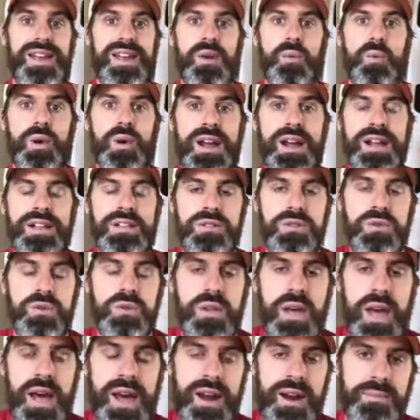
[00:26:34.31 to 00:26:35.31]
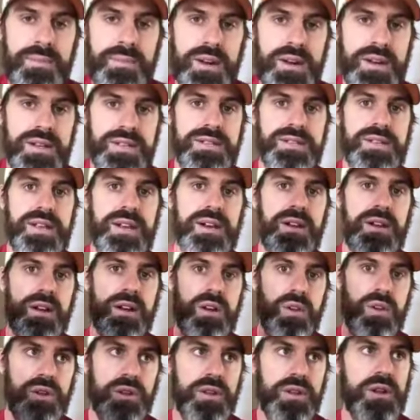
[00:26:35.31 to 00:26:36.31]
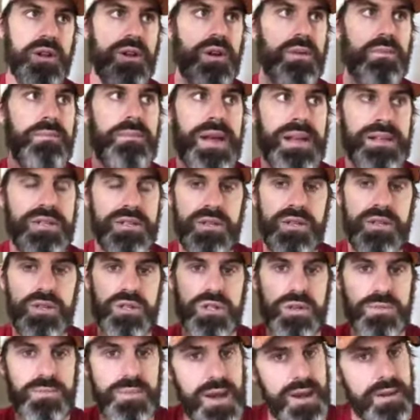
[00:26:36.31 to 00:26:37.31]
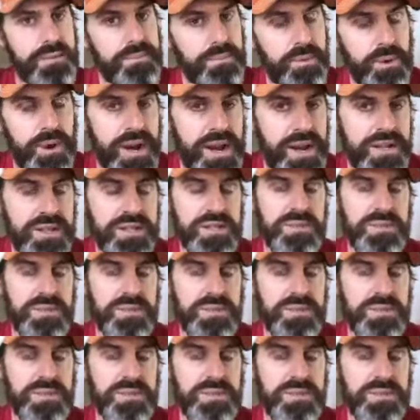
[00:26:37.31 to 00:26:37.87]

When I do that, I'm going to send a clear message to my brain,